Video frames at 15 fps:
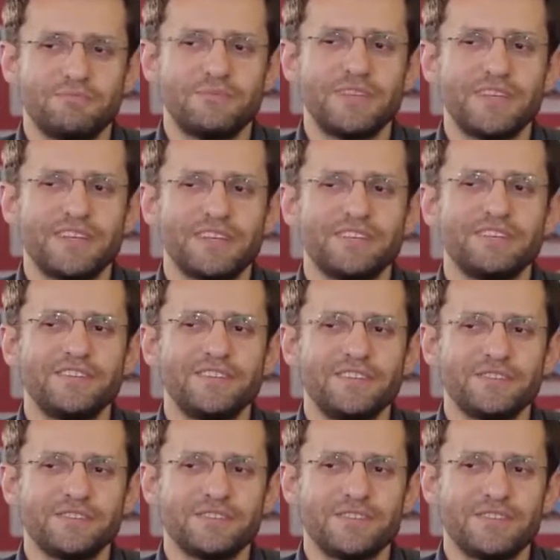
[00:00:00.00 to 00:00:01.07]
play
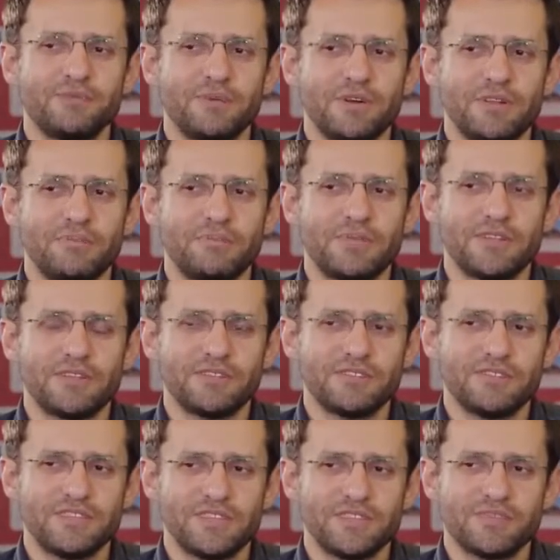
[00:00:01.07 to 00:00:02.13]
continuously well,
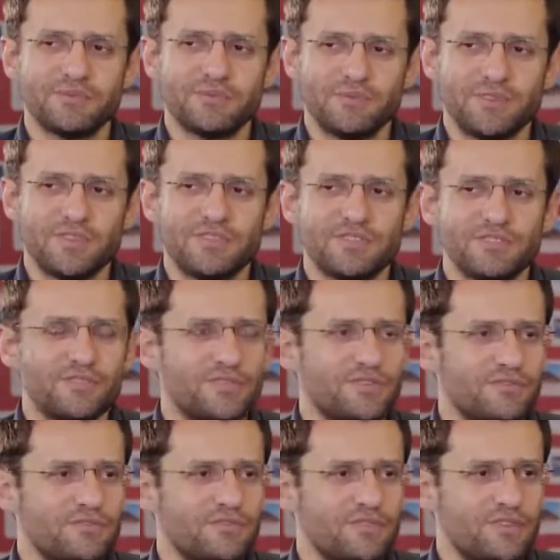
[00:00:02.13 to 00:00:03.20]
because that's what his
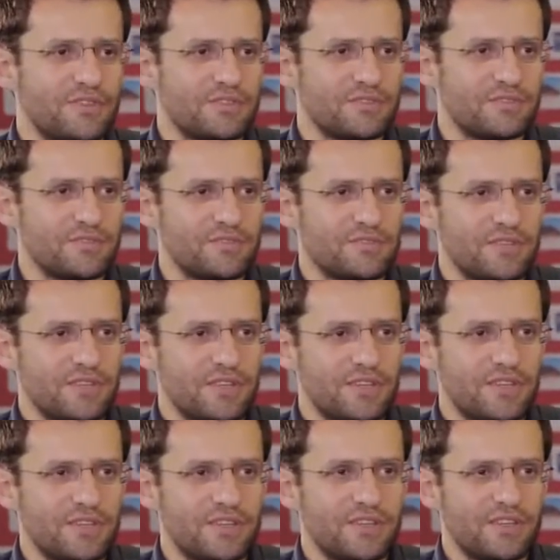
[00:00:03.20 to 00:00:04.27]
strength is.
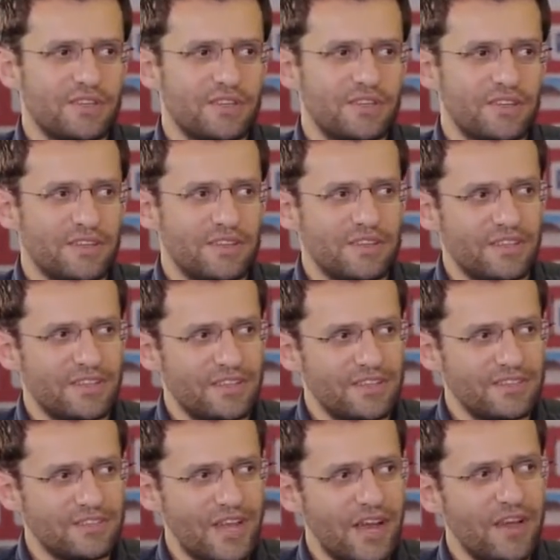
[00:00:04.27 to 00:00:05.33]
His